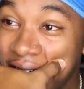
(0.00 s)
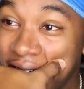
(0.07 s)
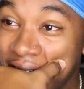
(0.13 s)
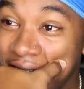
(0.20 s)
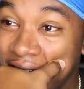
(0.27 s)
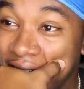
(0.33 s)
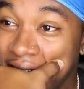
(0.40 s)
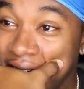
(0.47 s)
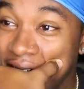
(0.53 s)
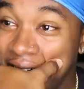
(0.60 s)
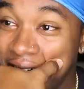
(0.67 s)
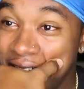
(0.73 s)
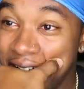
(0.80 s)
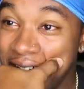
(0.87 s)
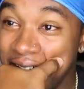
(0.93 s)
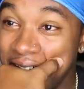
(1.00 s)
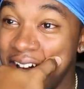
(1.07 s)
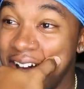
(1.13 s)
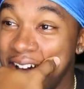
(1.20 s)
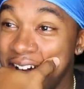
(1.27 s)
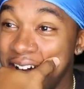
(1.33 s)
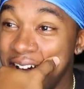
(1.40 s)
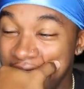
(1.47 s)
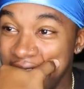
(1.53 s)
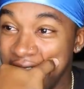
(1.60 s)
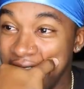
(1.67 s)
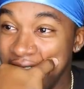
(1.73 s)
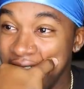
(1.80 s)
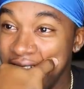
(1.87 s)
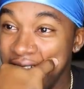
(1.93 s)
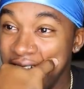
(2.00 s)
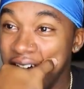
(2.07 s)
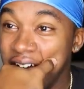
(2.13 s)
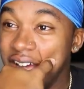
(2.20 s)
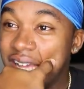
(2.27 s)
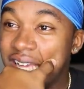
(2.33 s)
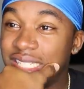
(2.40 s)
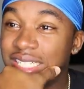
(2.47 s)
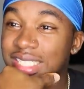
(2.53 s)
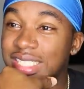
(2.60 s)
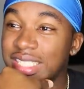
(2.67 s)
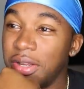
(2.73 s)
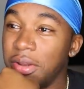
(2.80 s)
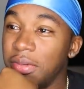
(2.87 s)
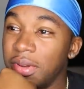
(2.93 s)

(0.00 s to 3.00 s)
man. Do it. I don't know. I don't know. He just.